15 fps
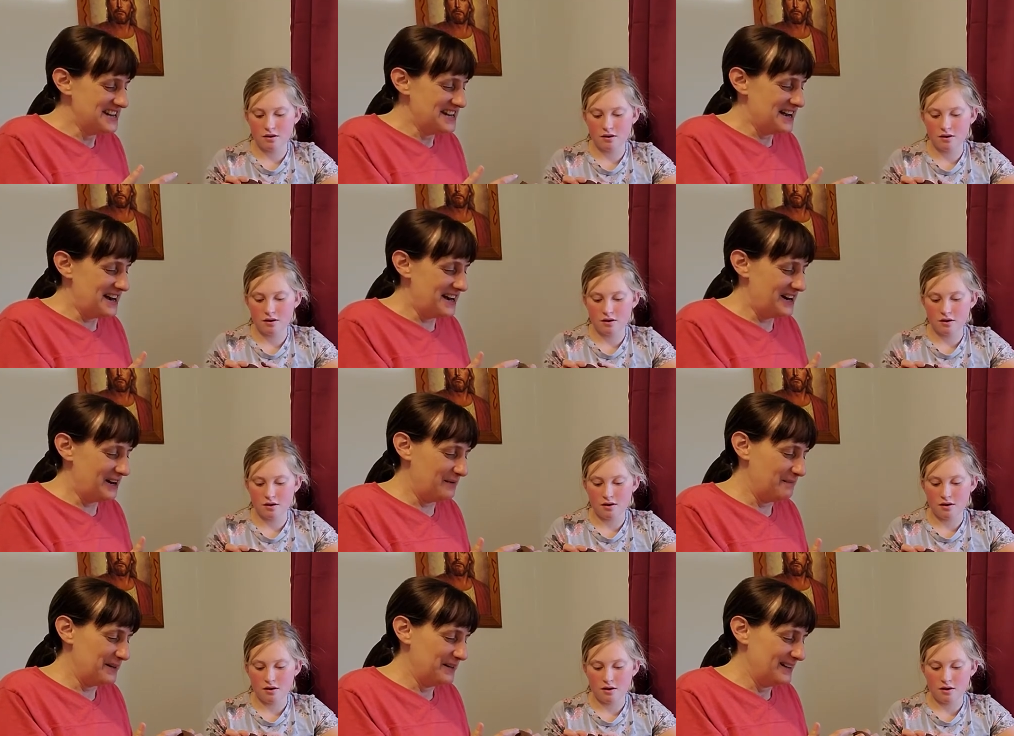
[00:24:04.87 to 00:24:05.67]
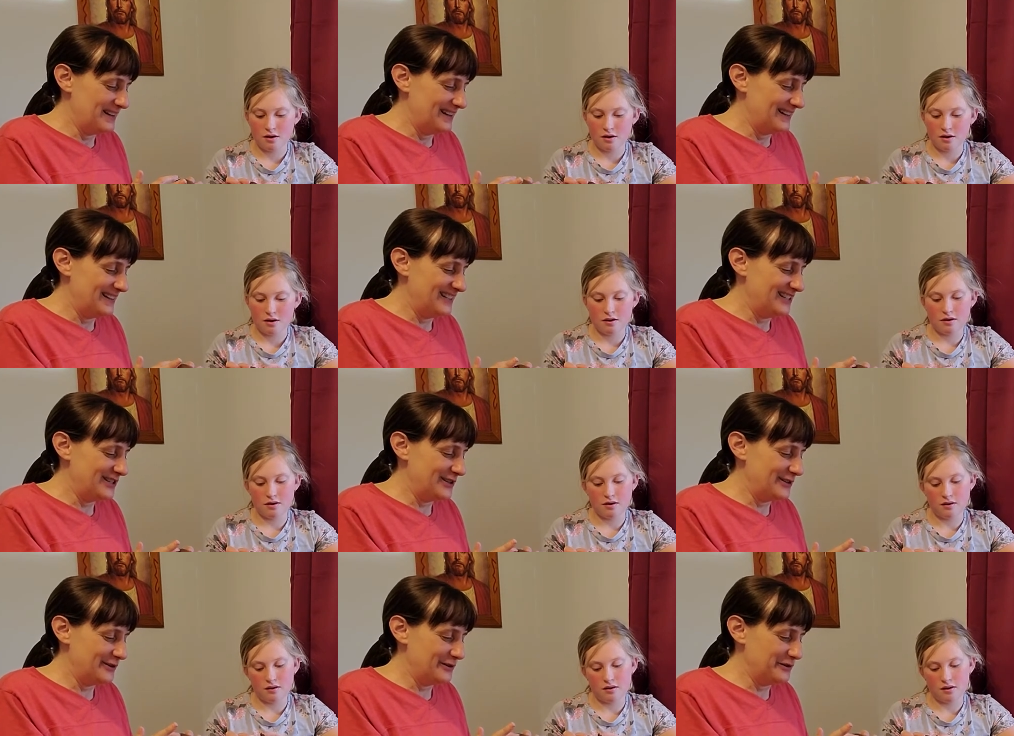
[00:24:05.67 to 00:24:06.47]
Speaker 1: um,
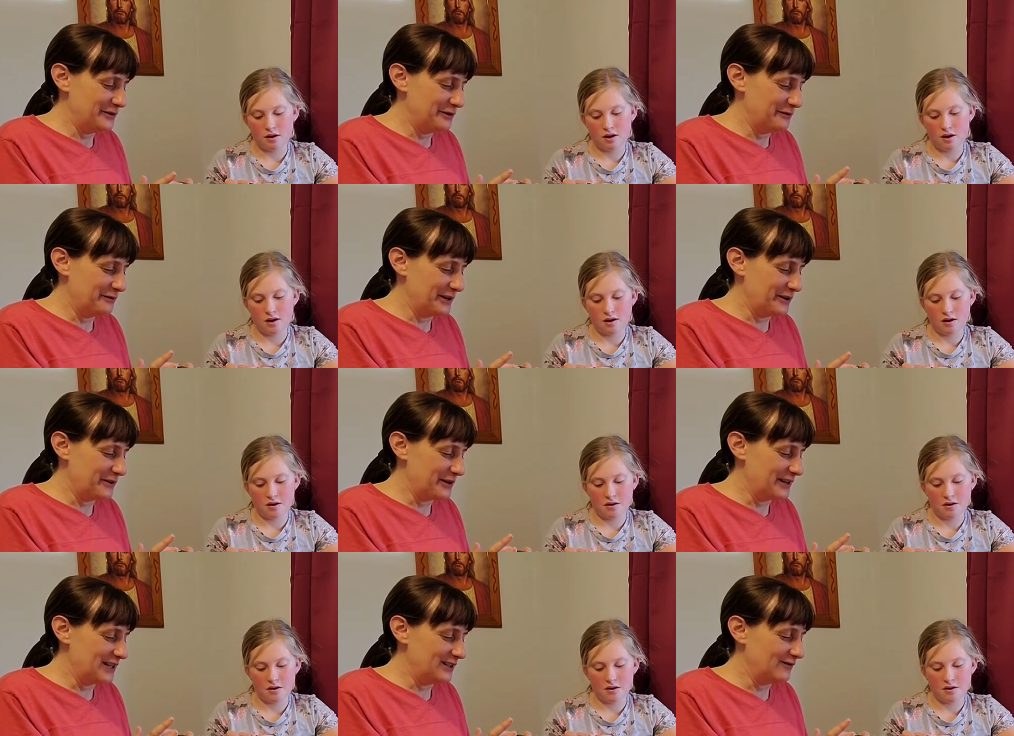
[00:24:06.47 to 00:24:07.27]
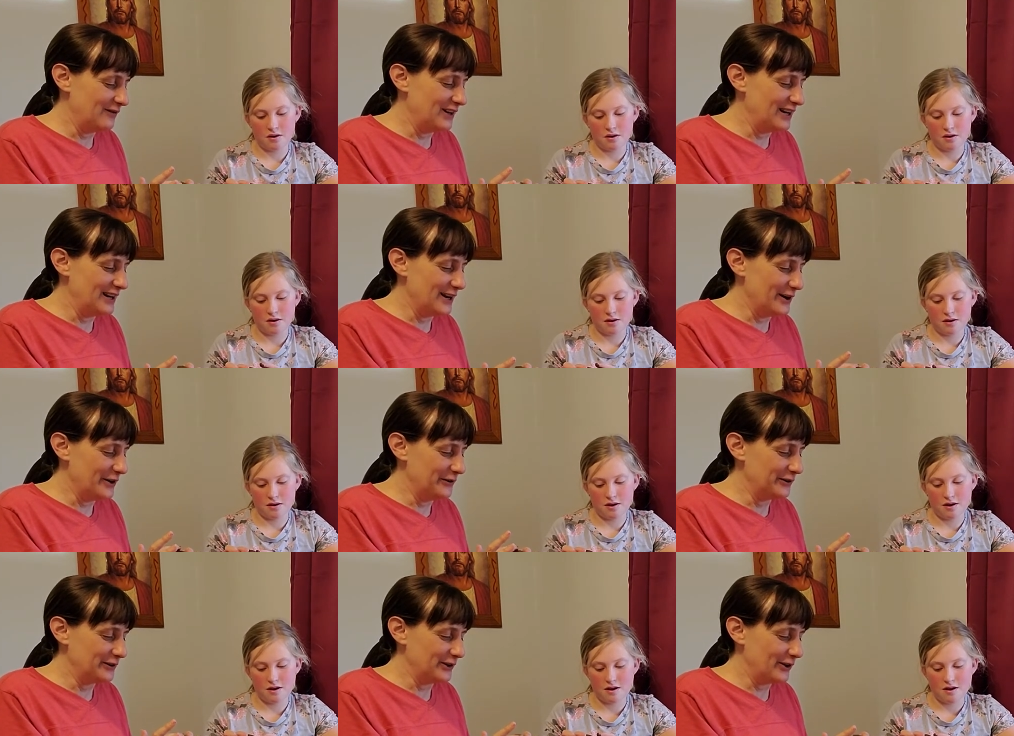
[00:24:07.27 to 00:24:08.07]
to record this
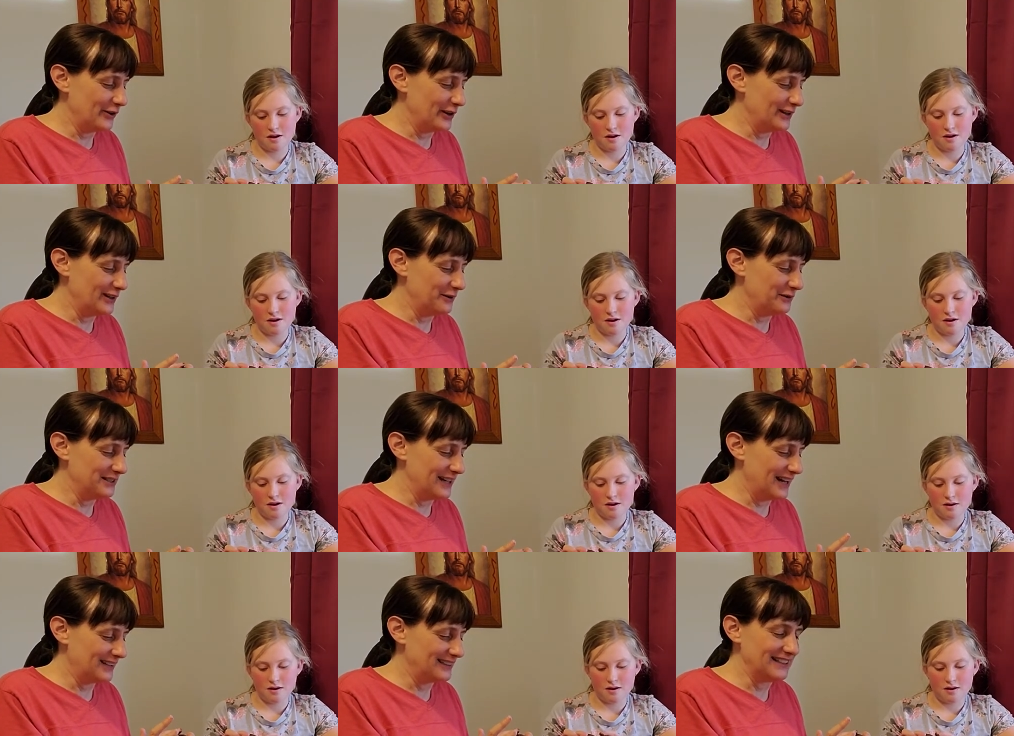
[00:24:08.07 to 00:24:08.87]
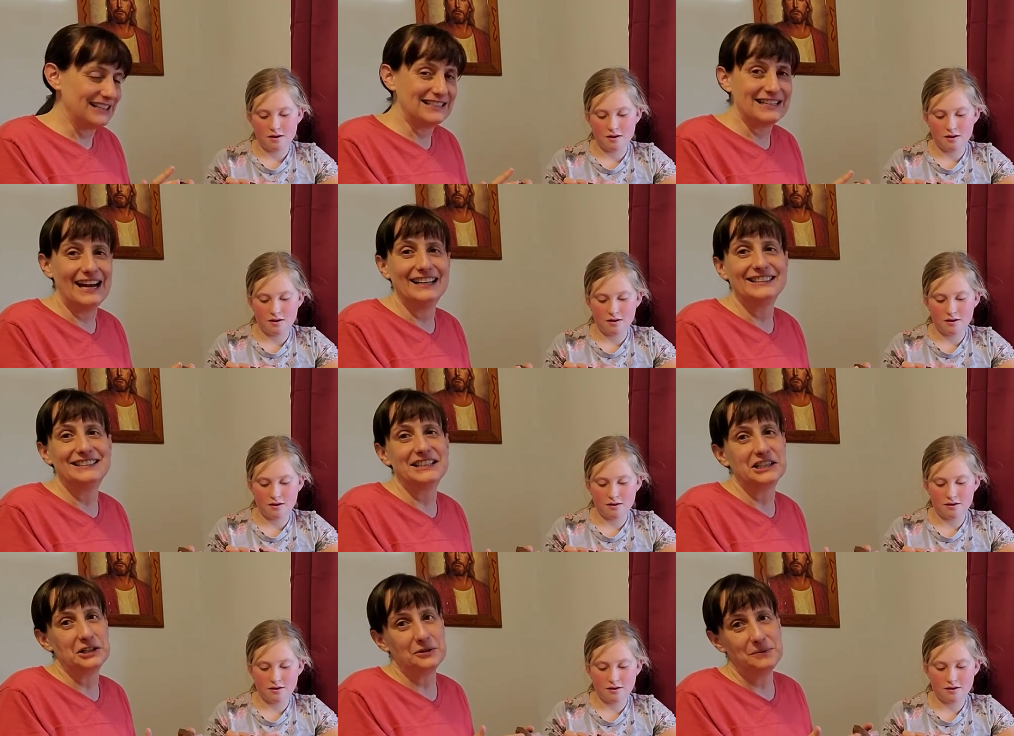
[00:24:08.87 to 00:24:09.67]
video so that there was actually a chance
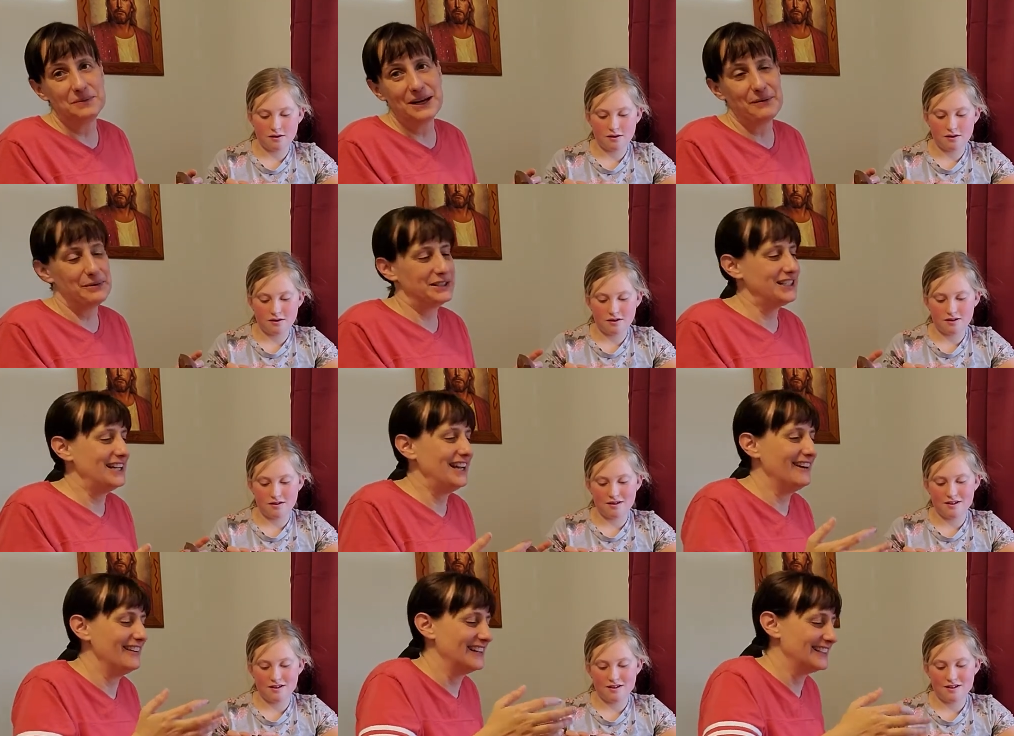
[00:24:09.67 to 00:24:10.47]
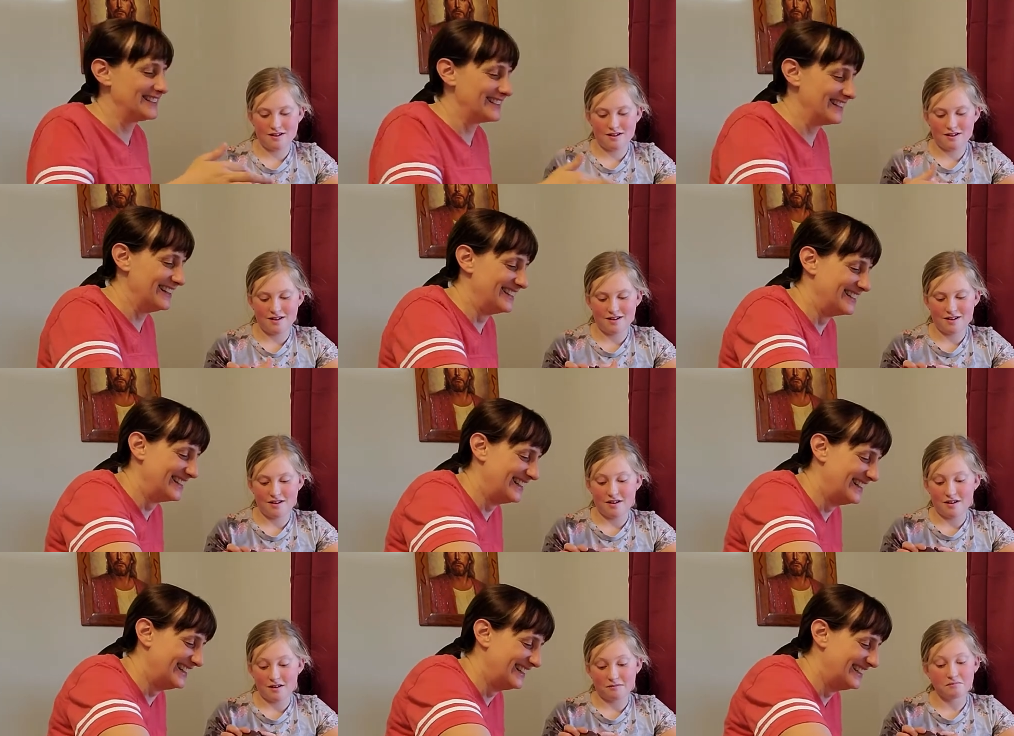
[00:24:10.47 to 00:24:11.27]
that you would be able to hear us.
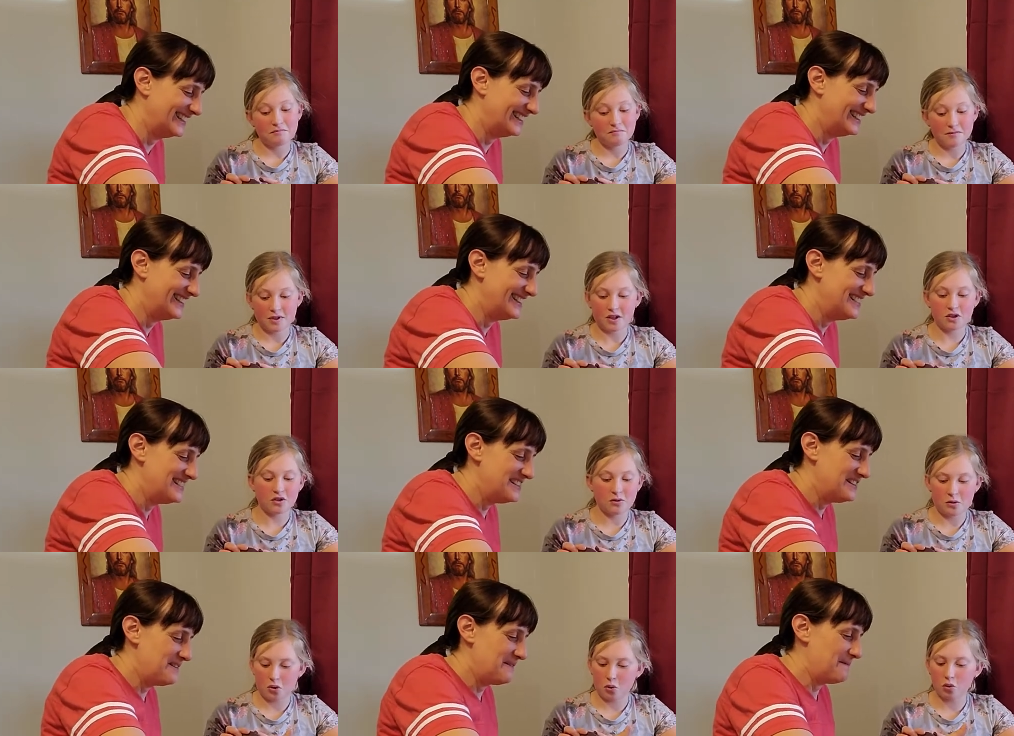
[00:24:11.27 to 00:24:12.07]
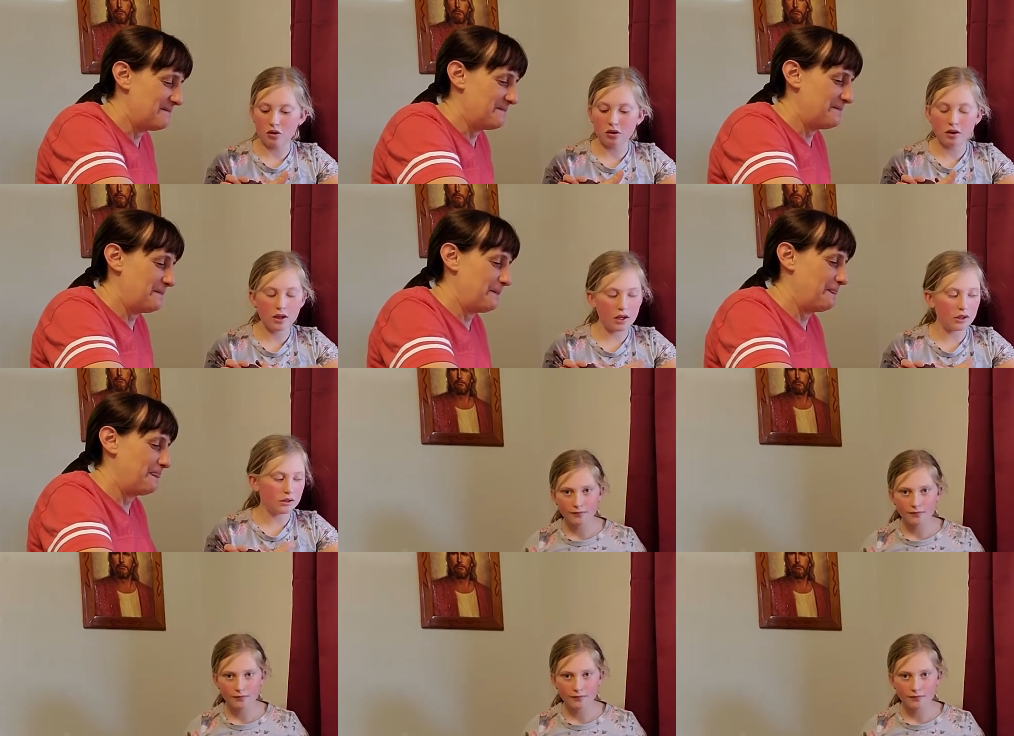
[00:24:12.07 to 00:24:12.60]
Speaker 2: totally.